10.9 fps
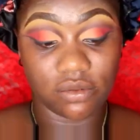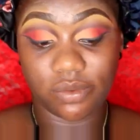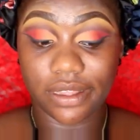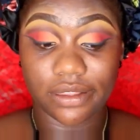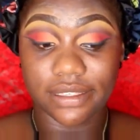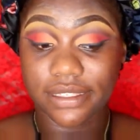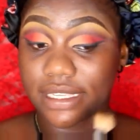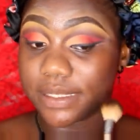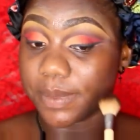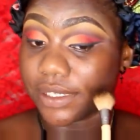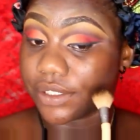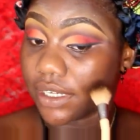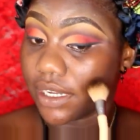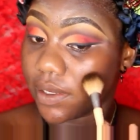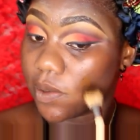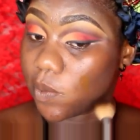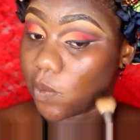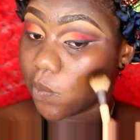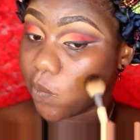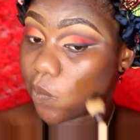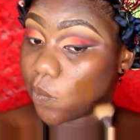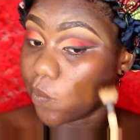Well, they say it's my shade.
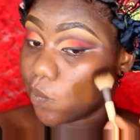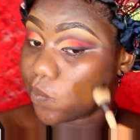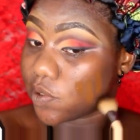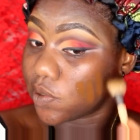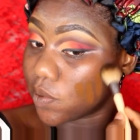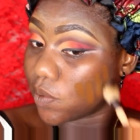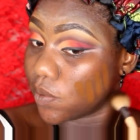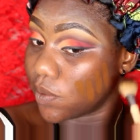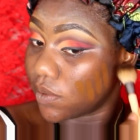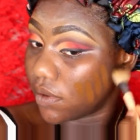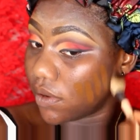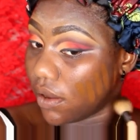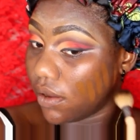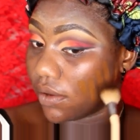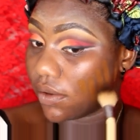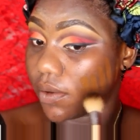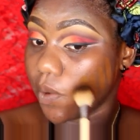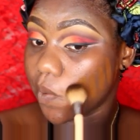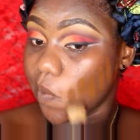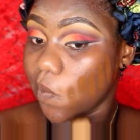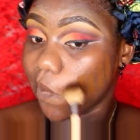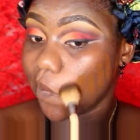I'm just gonna, oh,
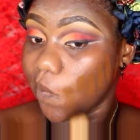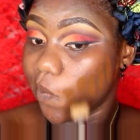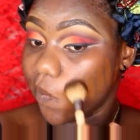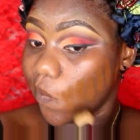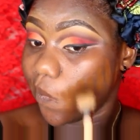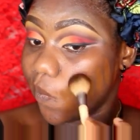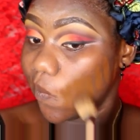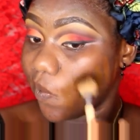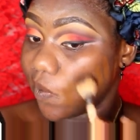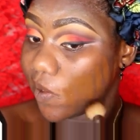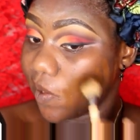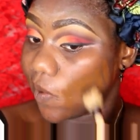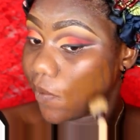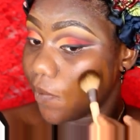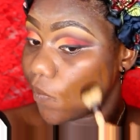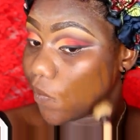okay.